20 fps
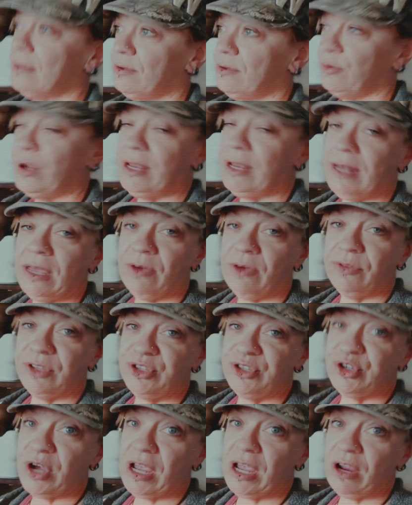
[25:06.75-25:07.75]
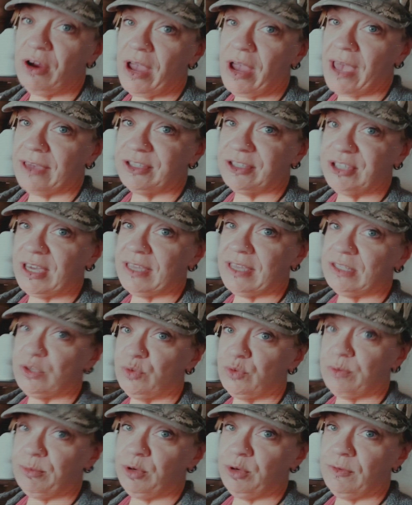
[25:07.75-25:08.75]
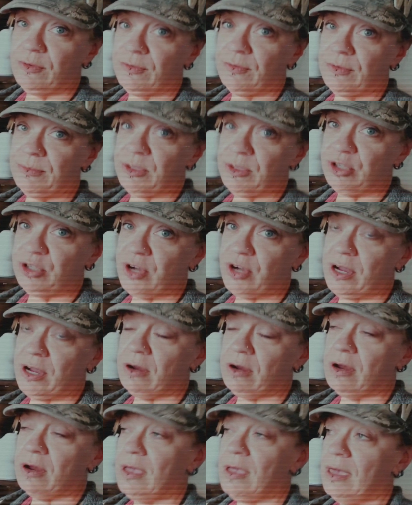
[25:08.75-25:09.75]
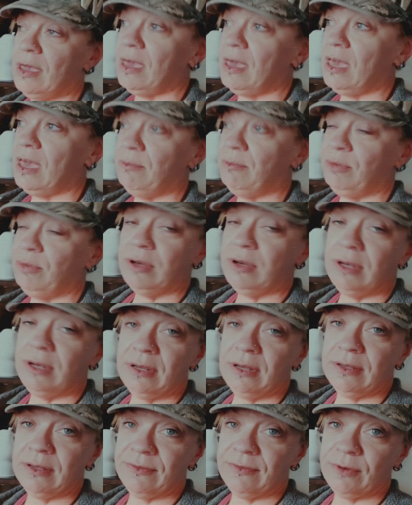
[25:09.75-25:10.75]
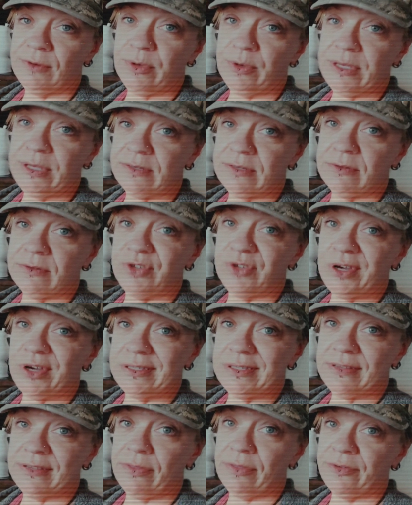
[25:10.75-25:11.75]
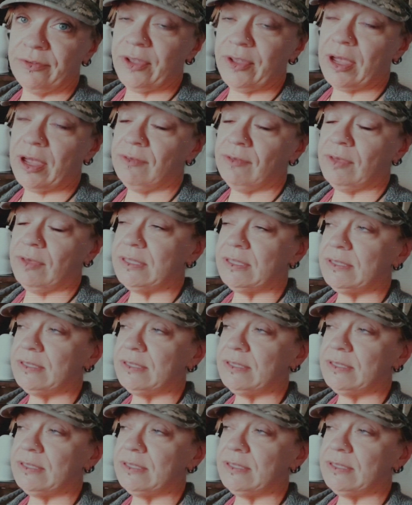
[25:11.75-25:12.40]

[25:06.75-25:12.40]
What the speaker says: Right now in the dryer, I actually had to remove it from the dryer and put it in a different way so it dries another side of it.